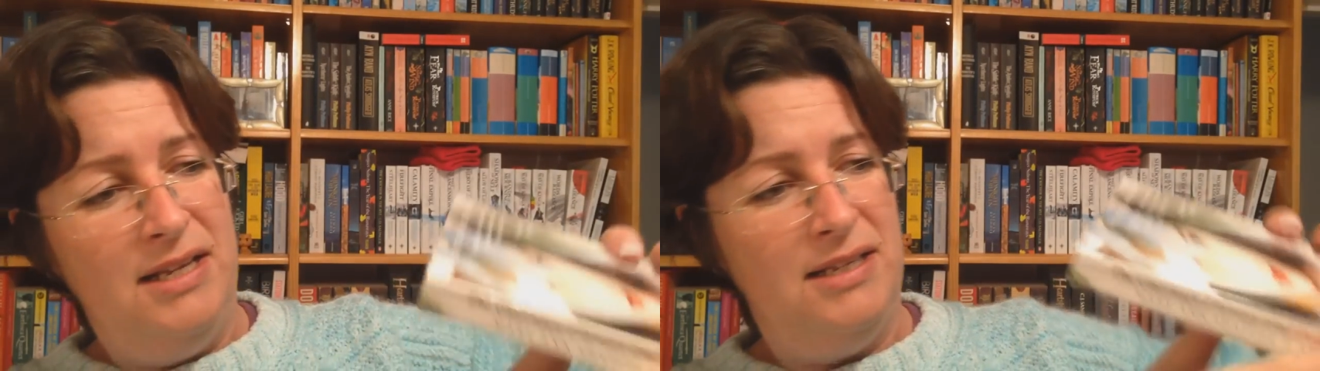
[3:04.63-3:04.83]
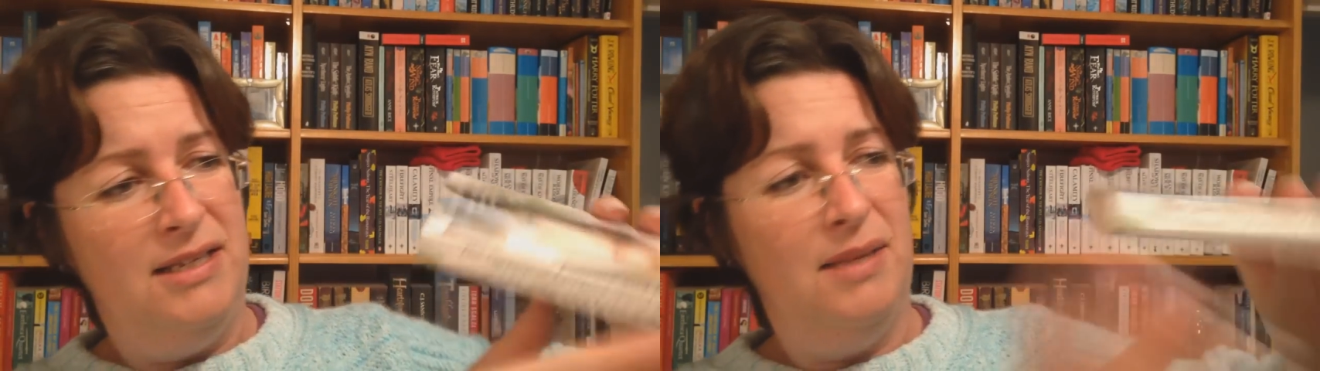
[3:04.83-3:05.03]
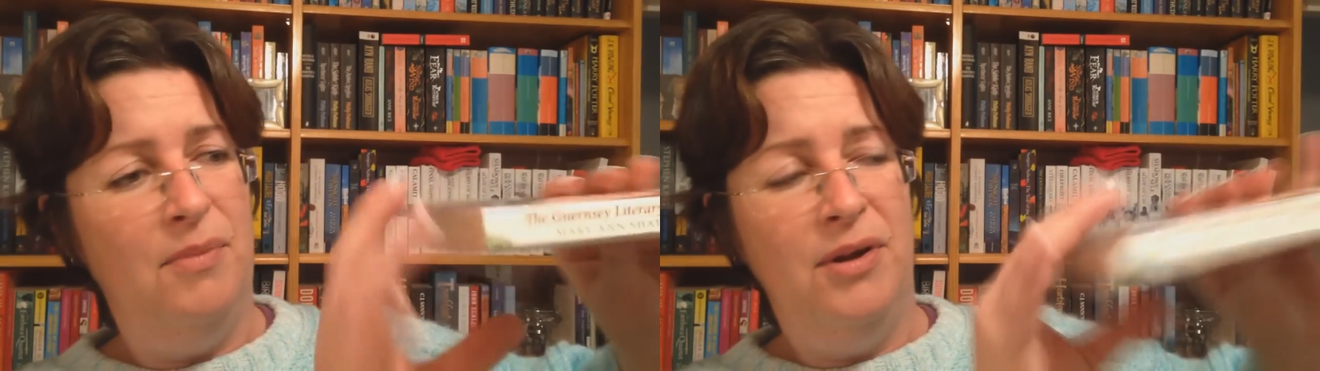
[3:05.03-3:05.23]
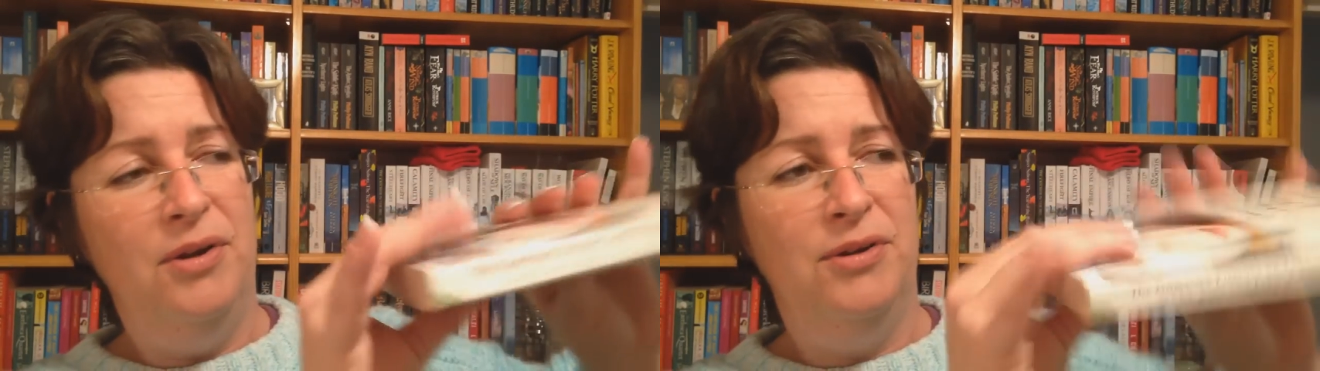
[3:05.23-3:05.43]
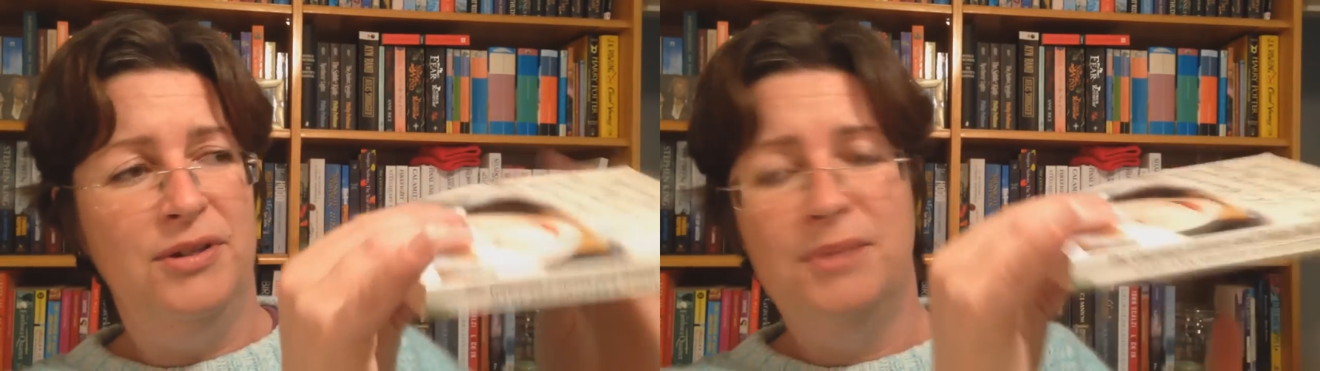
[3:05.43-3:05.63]
someone
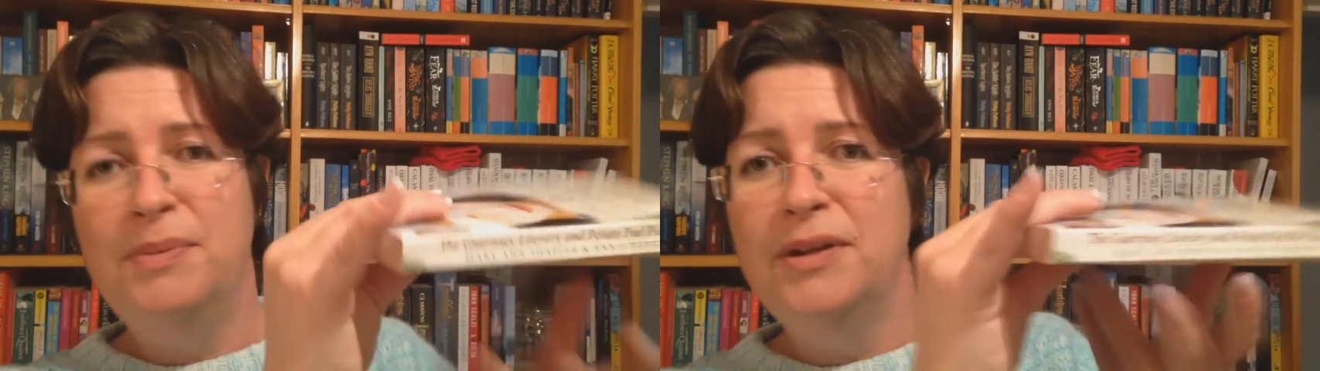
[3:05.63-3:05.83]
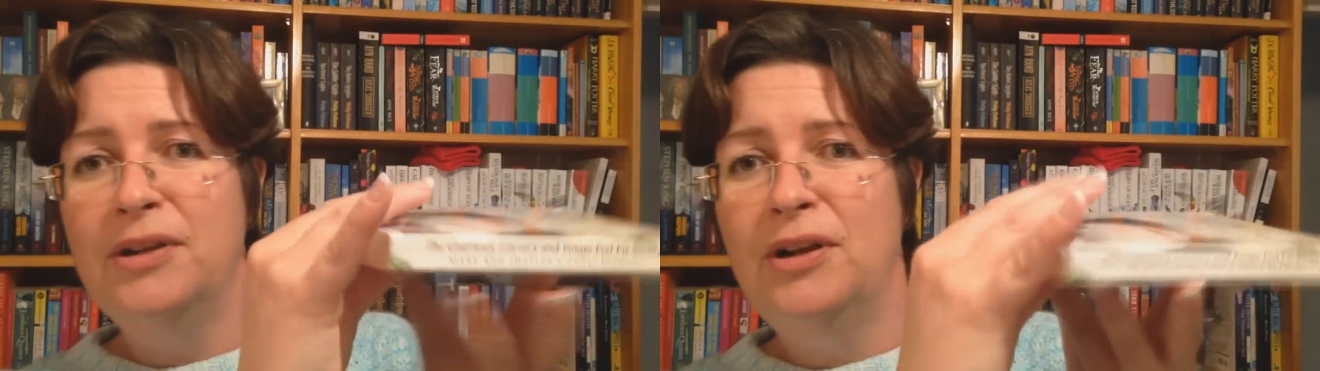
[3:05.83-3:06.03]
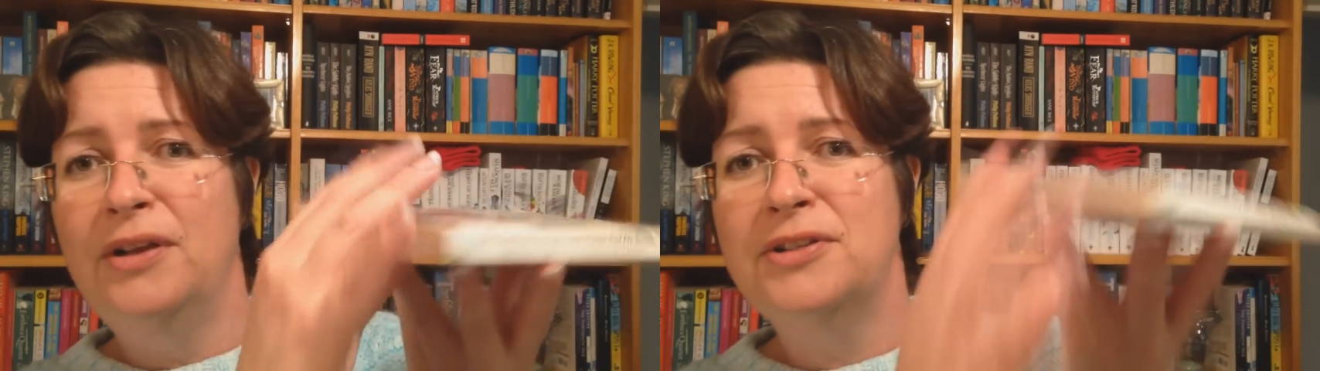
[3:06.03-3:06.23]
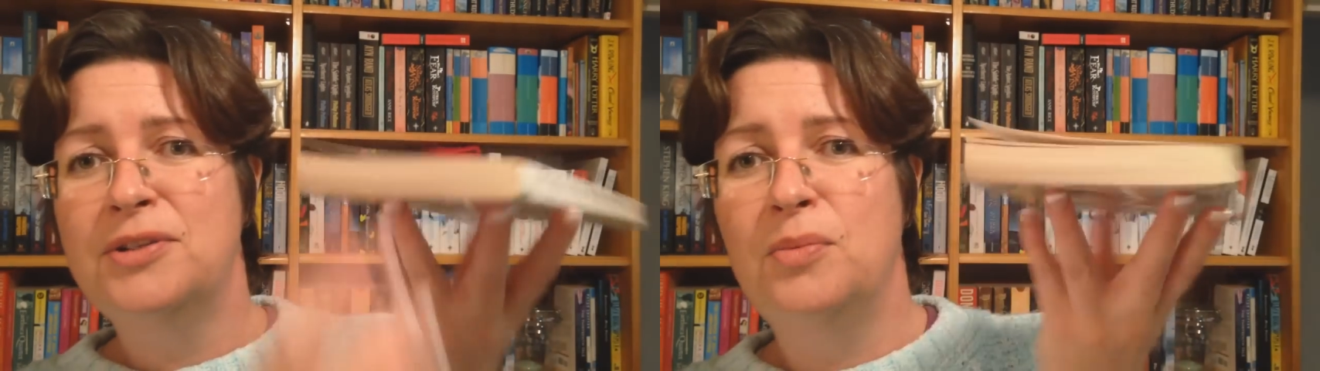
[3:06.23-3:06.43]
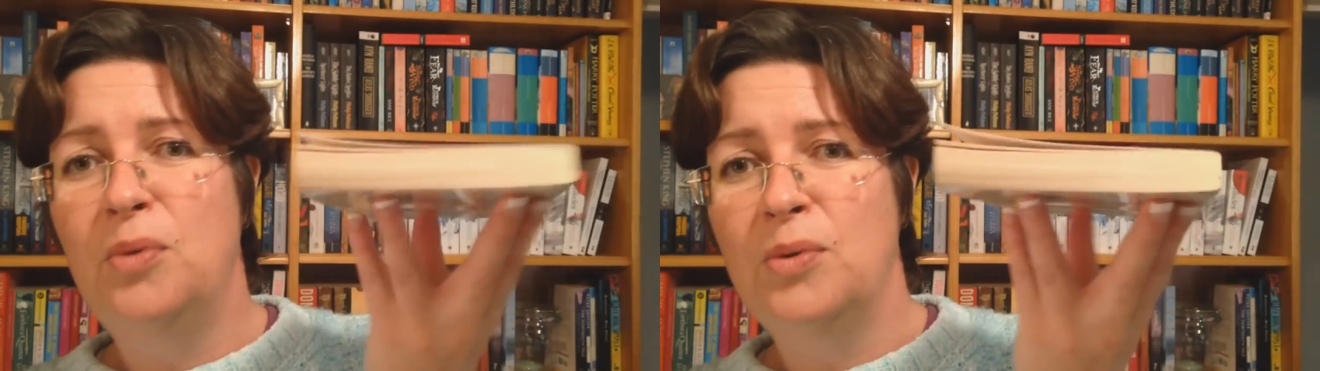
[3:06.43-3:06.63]
who spilled a
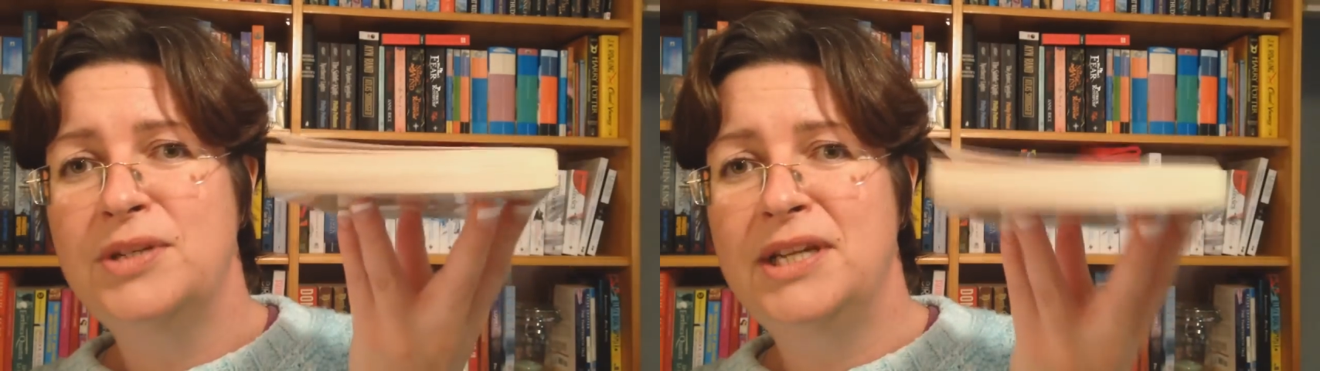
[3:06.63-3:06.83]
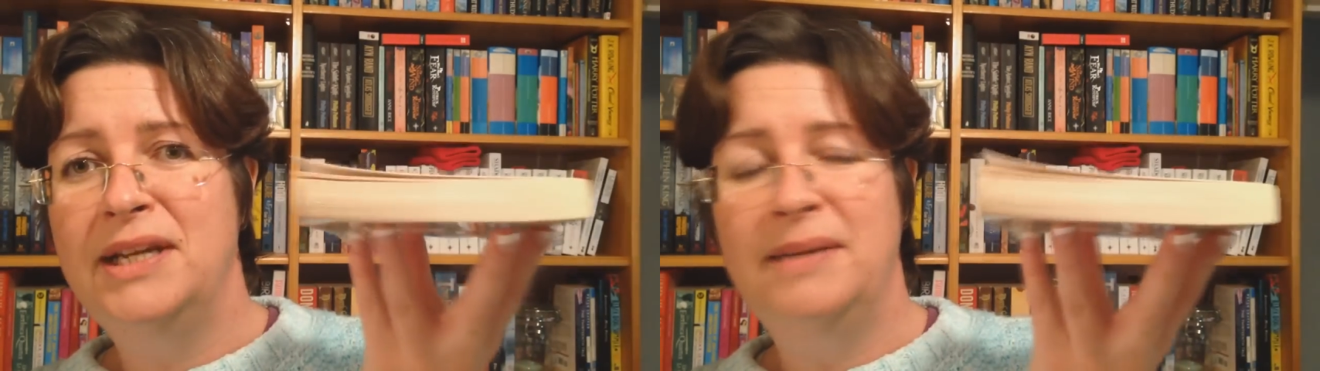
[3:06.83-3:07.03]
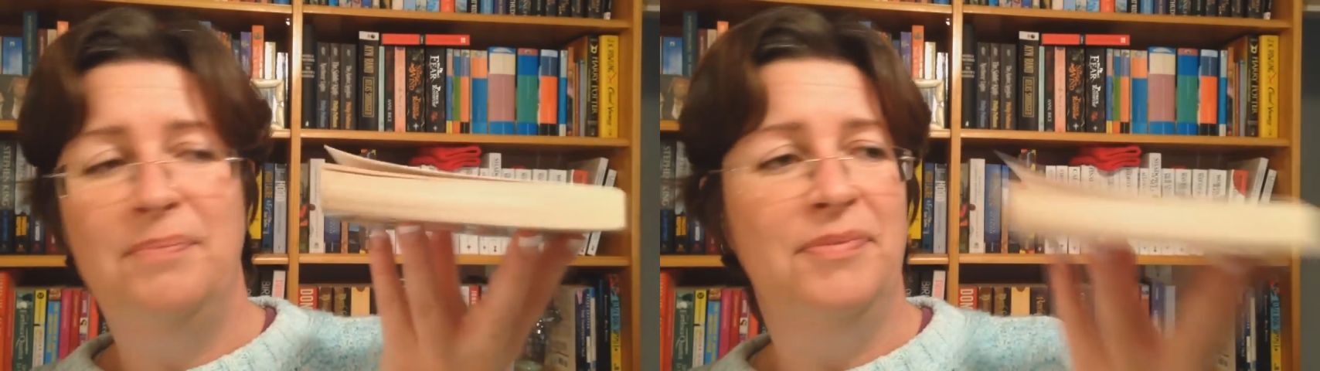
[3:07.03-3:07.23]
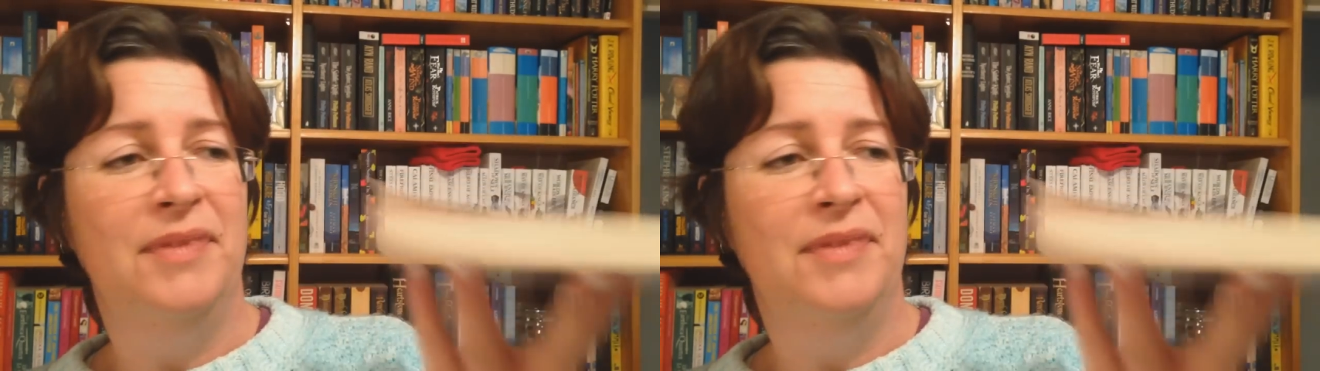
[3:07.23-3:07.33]
glass of water